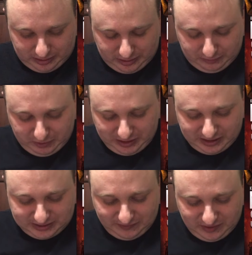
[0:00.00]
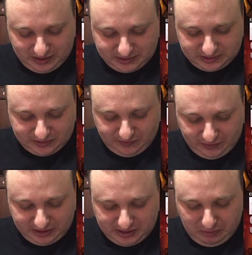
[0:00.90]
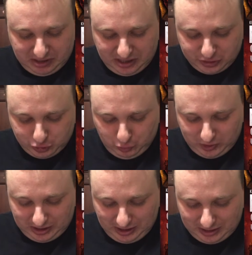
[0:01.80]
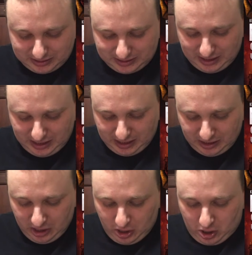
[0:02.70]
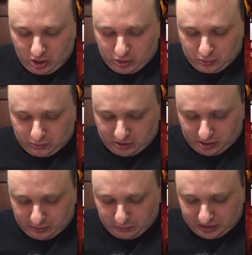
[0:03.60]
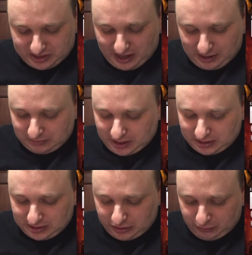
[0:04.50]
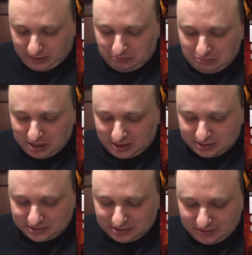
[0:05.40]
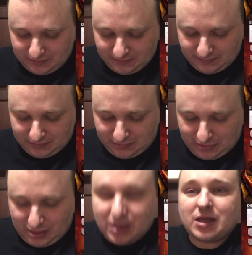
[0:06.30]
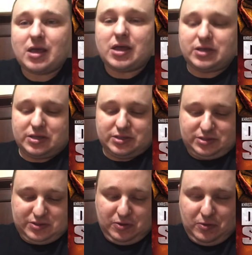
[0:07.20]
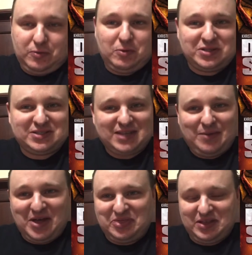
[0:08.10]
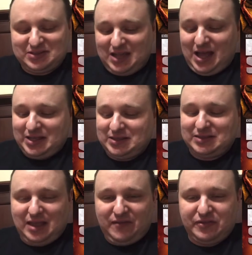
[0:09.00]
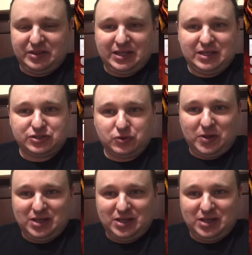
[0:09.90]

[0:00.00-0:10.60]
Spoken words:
release of this for the DVD is 2019. Runtime 93 minutes. So what to say about this? I definitely enjoyed